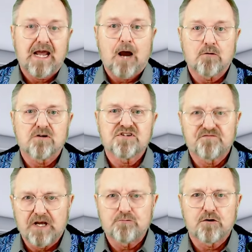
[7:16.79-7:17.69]
our
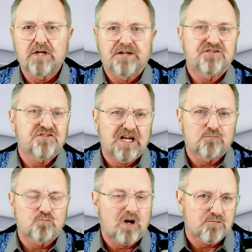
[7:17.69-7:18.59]
federal and state
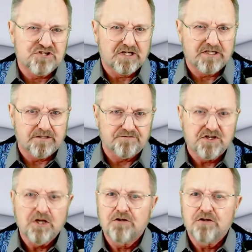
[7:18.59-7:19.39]
representatives